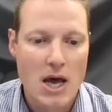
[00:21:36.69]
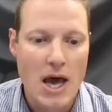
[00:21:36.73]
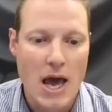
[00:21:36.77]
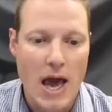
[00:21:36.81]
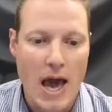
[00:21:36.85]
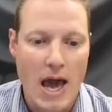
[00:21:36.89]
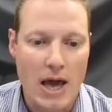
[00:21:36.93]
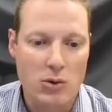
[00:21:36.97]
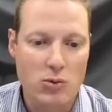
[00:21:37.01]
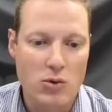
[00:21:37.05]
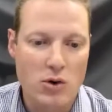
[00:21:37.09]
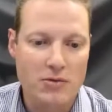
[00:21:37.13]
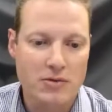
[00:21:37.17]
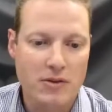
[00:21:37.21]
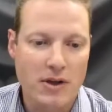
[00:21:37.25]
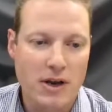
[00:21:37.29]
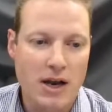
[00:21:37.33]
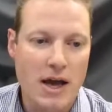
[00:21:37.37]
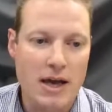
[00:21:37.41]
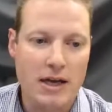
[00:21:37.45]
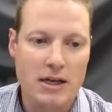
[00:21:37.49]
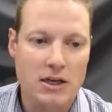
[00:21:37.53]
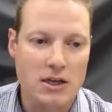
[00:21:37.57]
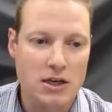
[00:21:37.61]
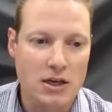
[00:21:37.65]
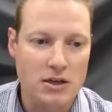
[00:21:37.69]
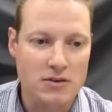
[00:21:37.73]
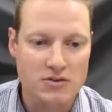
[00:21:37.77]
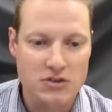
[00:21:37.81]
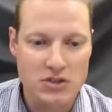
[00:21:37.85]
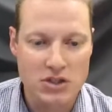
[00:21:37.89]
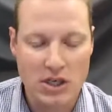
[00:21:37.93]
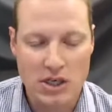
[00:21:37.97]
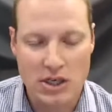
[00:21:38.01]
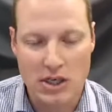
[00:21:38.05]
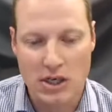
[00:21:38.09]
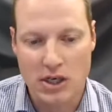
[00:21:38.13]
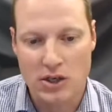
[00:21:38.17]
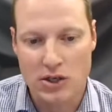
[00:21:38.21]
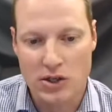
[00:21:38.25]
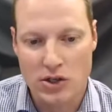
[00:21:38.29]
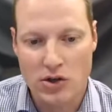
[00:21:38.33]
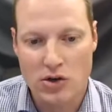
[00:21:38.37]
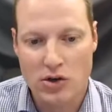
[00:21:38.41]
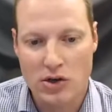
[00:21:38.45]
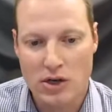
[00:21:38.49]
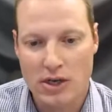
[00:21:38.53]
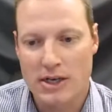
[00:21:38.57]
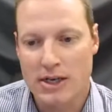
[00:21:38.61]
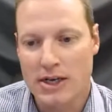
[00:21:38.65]
And with the liking of Xero, you
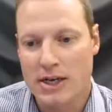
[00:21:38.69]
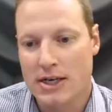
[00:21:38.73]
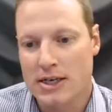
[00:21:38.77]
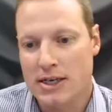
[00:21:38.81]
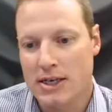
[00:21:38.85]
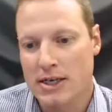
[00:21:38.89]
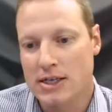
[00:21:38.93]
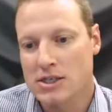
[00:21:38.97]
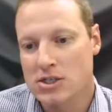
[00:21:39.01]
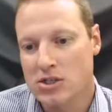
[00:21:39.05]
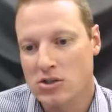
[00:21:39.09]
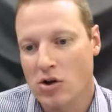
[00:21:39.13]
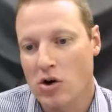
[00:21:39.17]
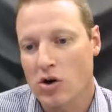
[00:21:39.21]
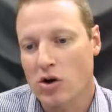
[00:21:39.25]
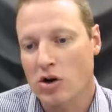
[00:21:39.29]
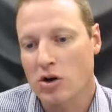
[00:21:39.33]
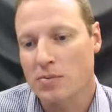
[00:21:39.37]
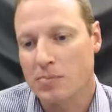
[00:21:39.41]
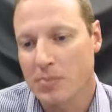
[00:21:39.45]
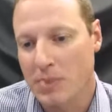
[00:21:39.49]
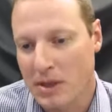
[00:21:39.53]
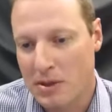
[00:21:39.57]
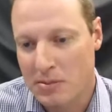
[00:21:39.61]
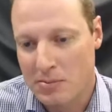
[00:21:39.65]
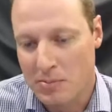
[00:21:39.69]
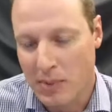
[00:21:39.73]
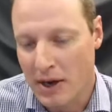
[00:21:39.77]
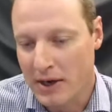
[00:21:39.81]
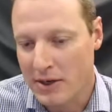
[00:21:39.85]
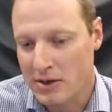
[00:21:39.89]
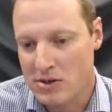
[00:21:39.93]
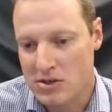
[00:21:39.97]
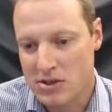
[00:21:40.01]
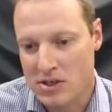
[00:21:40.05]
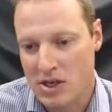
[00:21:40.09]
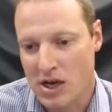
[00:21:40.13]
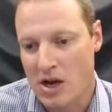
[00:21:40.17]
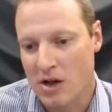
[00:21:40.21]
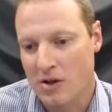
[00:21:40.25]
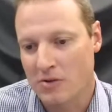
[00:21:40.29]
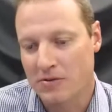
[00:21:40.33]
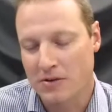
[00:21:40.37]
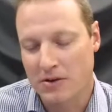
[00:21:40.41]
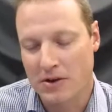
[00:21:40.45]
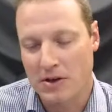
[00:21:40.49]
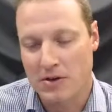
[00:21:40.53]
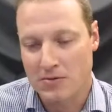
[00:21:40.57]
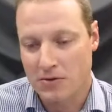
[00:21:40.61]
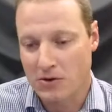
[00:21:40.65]
can literally start up it by yourself.
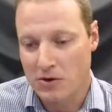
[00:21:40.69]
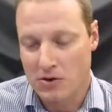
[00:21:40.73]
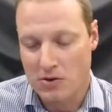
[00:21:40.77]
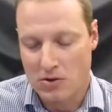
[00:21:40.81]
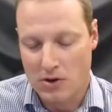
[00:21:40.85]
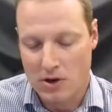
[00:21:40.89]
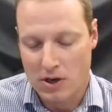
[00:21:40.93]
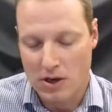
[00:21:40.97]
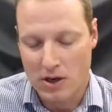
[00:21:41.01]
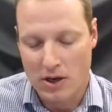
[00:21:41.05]
If you